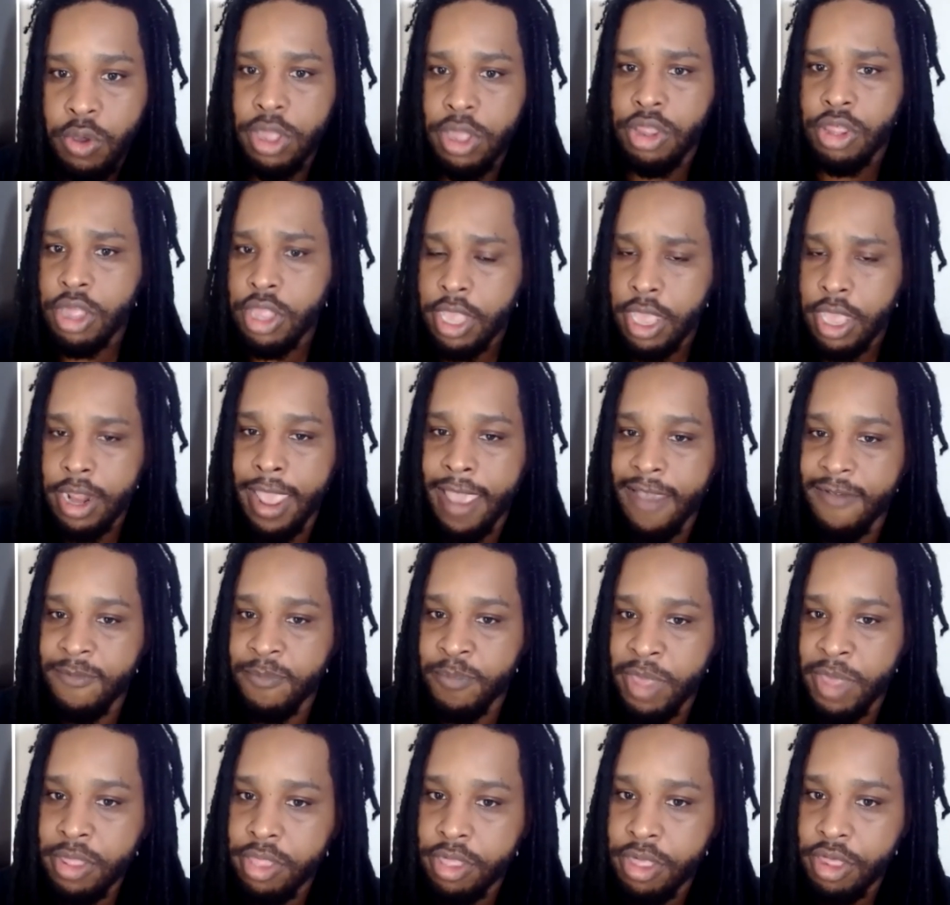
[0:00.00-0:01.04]
And she did have
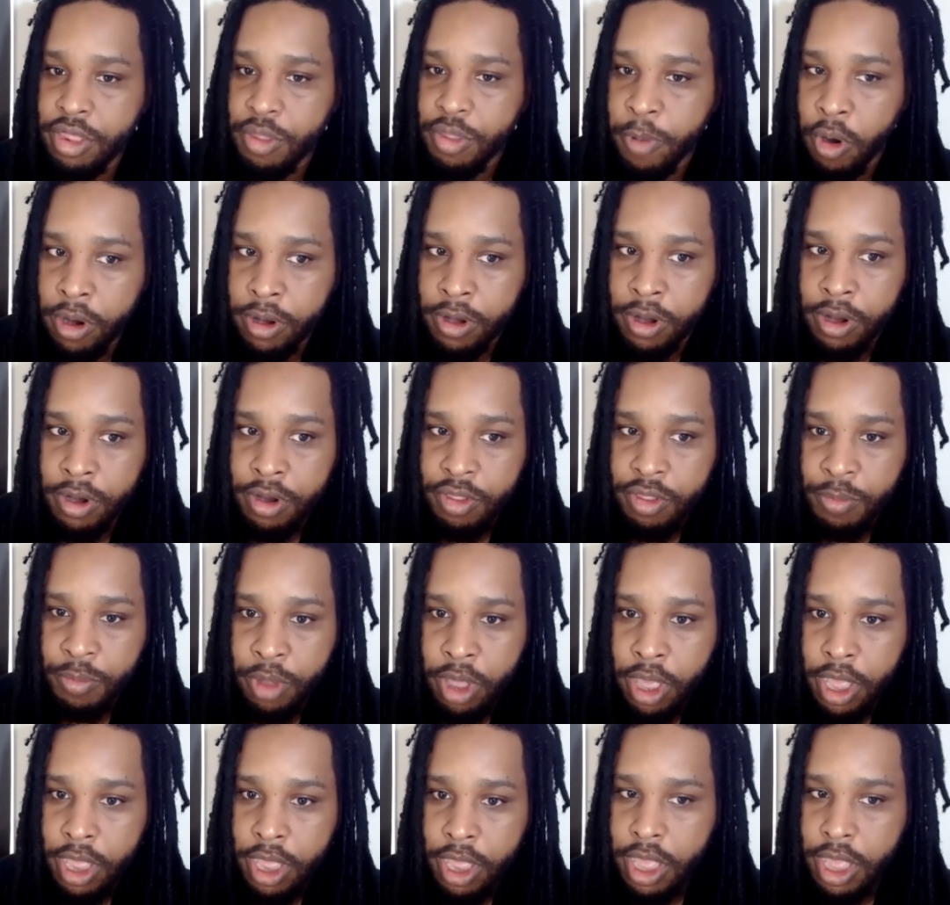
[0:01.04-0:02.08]
business partners,
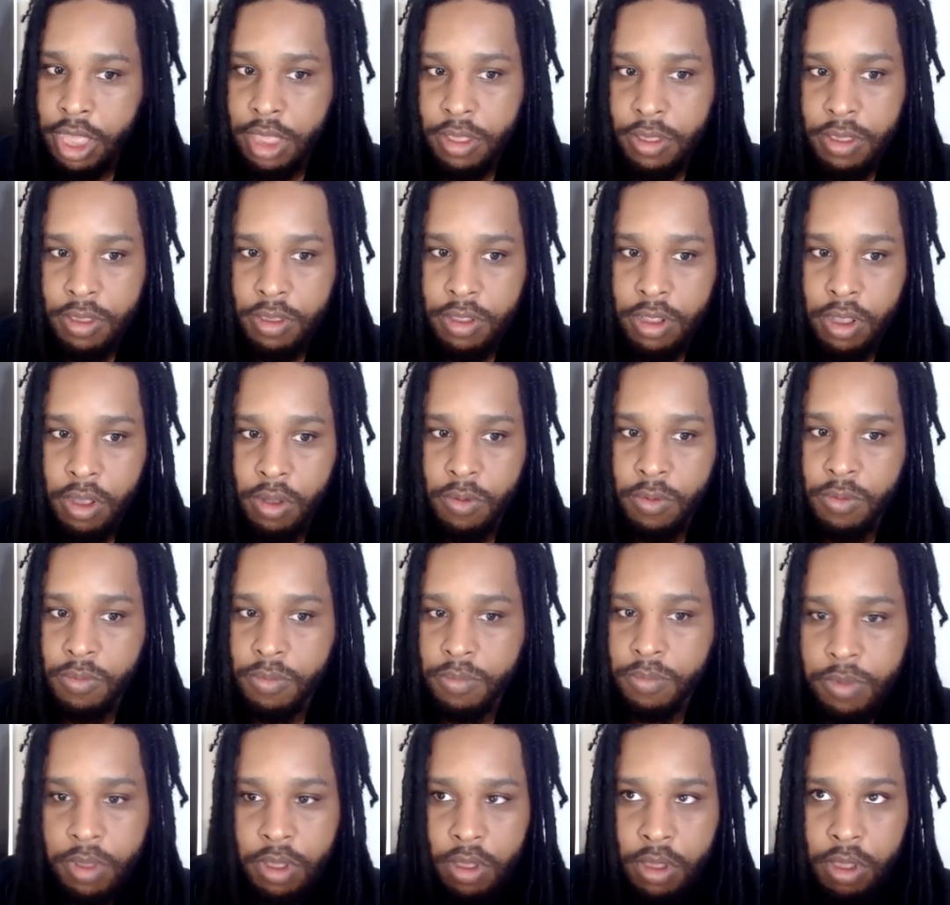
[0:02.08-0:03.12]
but, you know,
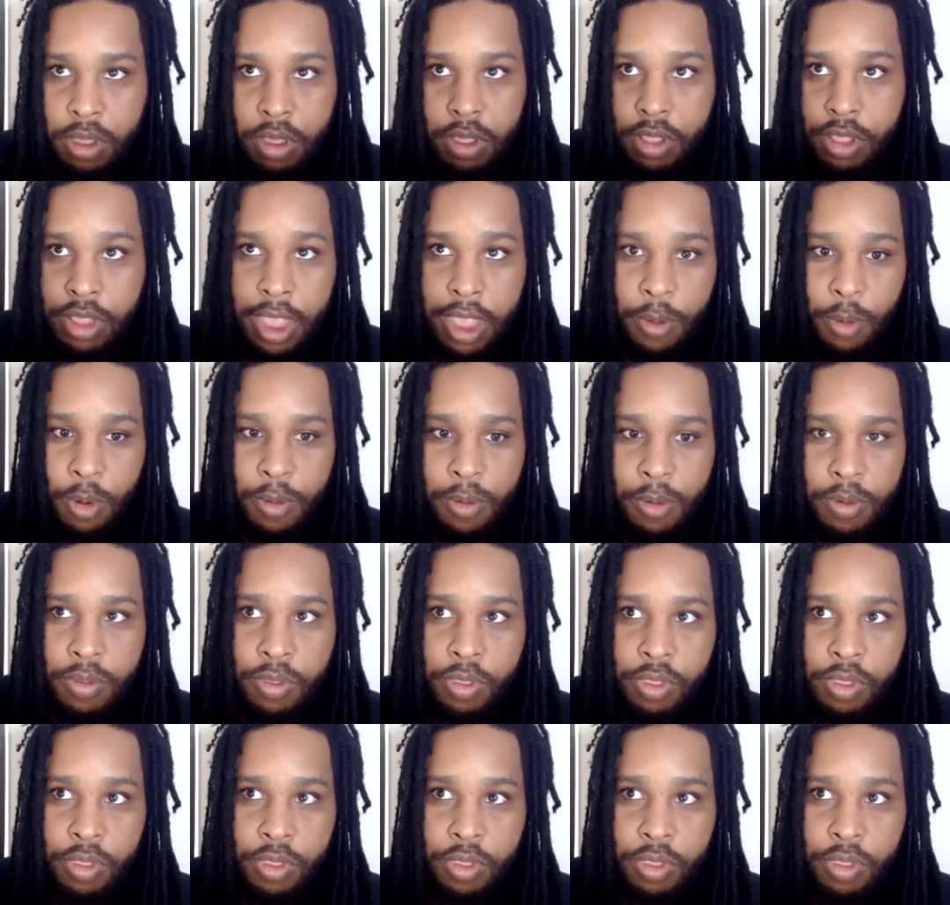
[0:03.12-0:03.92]
they were